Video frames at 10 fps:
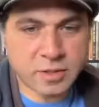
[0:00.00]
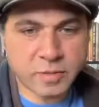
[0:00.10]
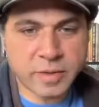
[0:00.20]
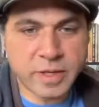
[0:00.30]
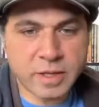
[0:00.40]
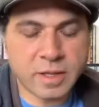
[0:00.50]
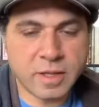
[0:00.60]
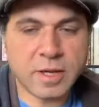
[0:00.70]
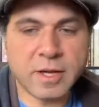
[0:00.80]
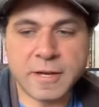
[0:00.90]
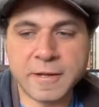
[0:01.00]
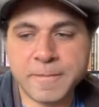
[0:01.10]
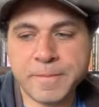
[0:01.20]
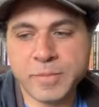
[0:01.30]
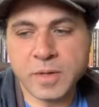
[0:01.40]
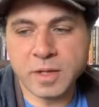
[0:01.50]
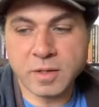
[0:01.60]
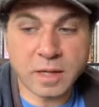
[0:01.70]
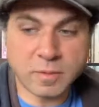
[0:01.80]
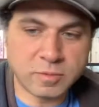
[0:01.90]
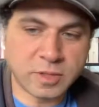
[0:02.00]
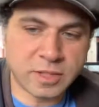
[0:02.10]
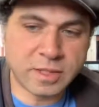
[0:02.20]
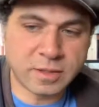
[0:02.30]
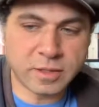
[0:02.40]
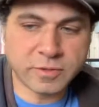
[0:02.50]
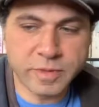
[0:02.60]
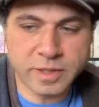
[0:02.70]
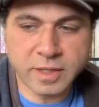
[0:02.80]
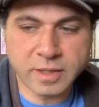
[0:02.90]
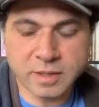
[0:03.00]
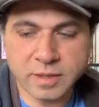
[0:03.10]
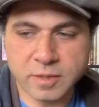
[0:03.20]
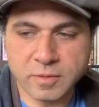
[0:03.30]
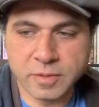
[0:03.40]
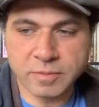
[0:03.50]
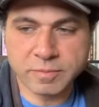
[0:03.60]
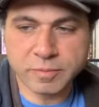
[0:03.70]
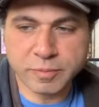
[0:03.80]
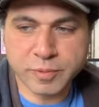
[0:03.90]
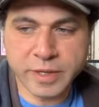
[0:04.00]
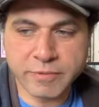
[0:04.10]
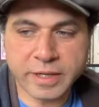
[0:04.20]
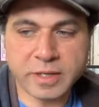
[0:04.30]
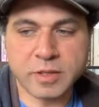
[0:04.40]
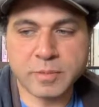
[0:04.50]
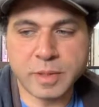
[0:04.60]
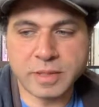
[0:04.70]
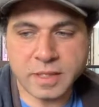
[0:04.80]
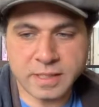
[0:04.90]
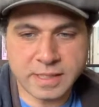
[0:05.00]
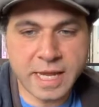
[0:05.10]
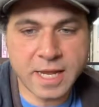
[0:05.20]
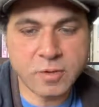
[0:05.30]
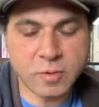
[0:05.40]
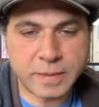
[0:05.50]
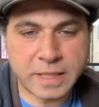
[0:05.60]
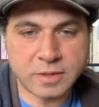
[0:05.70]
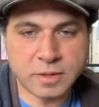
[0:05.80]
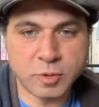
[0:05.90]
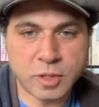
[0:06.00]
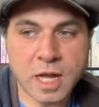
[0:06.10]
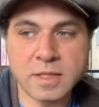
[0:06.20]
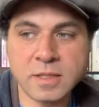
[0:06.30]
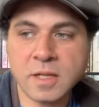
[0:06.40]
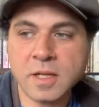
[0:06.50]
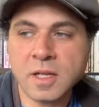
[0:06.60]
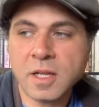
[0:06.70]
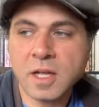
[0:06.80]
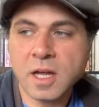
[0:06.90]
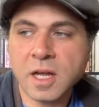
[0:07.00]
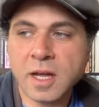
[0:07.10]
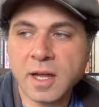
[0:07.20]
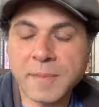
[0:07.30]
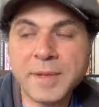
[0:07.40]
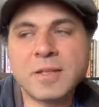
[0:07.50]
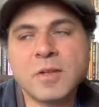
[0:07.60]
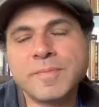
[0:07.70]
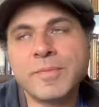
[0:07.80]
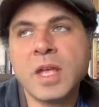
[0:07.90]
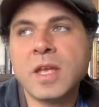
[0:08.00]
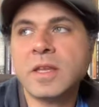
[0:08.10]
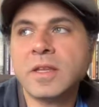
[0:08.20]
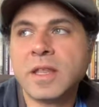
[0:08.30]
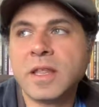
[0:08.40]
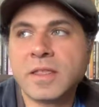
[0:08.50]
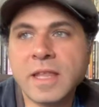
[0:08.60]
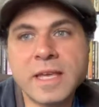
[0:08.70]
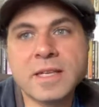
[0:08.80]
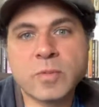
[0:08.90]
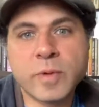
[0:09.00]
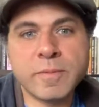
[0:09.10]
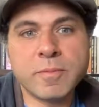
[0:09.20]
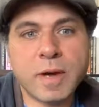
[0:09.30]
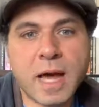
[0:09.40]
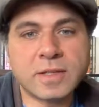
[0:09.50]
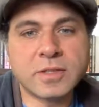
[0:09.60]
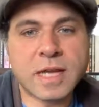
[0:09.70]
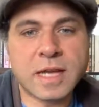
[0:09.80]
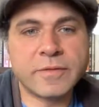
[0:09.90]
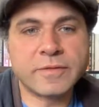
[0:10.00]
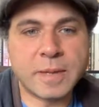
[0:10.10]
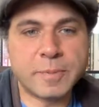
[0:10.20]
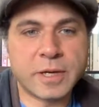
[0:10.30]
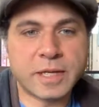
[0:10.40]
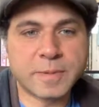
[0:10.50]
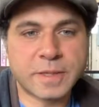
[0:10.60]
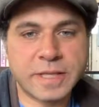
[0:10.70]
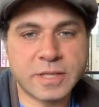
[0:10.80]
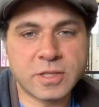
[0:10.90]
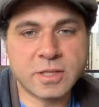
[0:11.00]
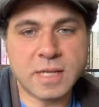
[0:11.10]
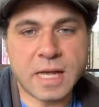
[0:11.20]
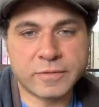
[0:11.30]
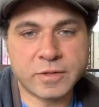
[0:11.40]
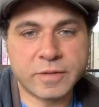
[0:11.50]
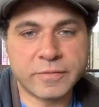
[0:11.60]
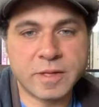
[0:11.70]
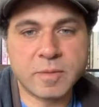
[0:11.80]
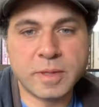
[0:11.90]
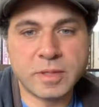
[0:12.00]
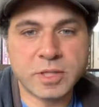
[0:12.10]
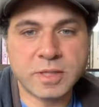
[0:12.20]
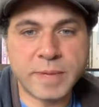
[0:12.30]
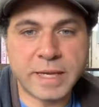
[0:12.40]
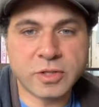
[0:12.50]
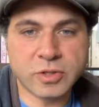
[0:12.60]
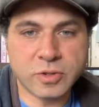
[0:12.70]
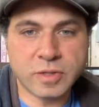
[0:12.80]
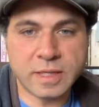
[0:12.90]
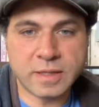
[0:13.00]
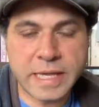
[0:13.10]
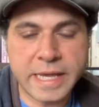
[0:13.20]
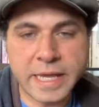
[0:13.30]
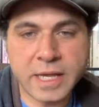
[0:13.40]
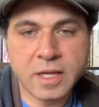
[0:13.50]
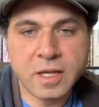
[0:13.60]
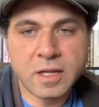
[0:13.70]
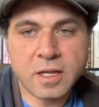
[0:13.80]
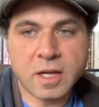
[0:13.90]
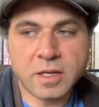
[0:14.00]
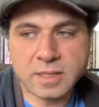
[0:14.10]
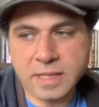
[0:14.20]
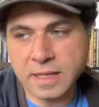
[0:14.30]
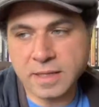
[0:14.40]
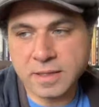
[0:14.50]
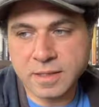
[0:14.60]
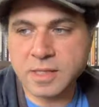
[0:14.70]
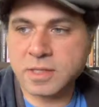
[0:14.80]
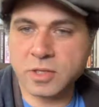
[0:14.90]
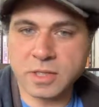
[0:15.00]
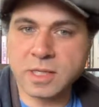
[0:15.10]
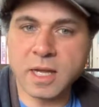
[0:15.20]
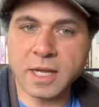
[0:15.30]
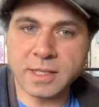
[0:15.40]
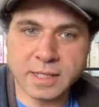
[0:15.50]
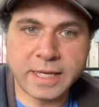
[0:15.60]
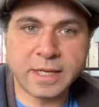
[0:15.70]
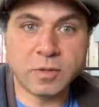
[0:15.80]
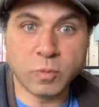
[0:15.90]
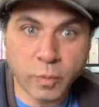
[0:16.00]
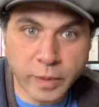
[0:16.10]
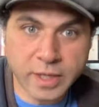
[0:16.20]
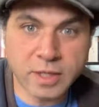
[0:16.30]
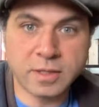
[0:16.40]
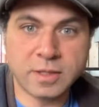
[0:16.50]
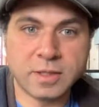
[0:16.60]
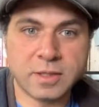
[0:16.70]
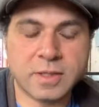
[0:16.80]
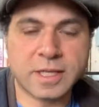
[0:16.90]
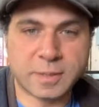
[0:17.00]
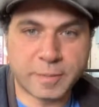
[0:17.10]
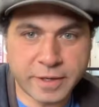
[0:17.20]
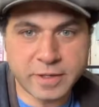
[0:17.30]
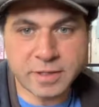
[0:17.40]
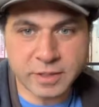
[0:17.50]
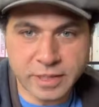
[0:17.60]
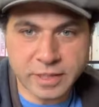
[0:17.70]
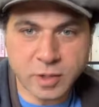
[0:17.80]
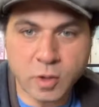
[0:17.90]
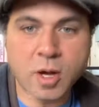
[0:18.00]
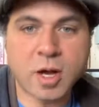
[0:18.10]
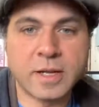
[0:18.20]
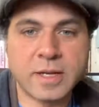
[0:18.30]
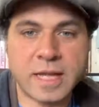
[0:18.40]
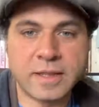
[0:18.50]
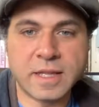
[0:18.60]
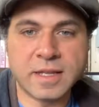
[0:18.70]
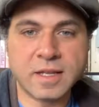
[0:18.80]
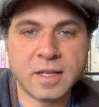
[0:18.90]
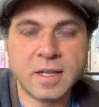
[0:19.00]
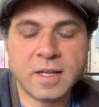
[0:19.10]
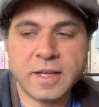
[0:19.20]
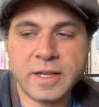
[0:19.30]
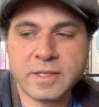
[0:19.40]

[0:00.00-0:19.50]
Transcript: with. Not just in touch with. We're pretty regular. But Hussein, who played Murad, the thing is, we had to kind of temper expectations after the film and just make sure that they understand that this is just an isolated, weird experience they're going to go on, and then it's